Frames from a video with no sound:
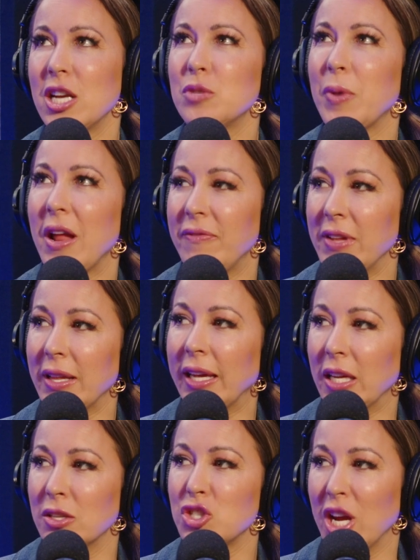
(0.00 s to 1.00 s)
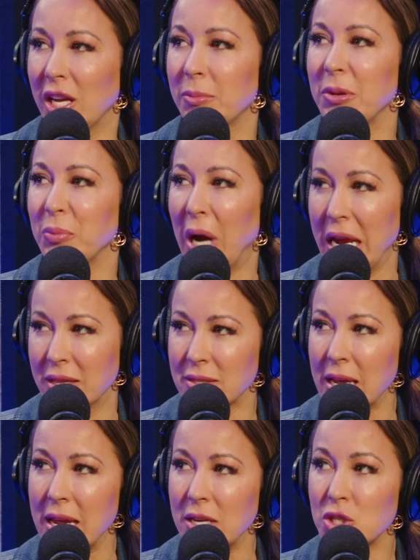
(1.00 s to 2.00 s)
age, but I feel like at Jacob and
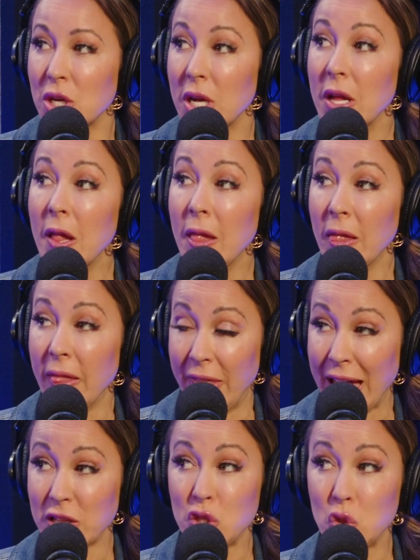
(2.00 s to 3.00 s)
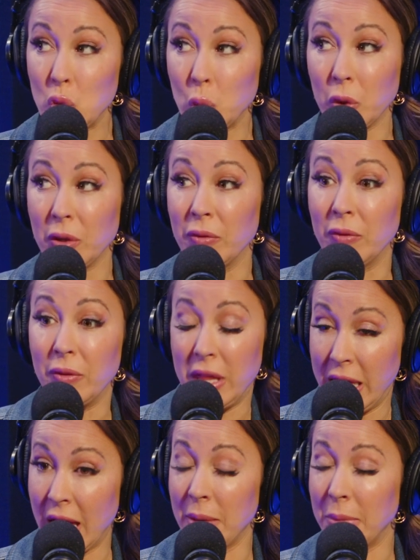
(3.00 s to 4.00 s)
Brighton's age, that's sort of
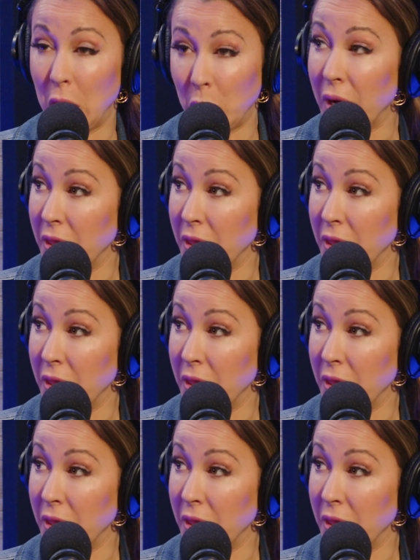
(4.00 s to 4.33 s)
the MO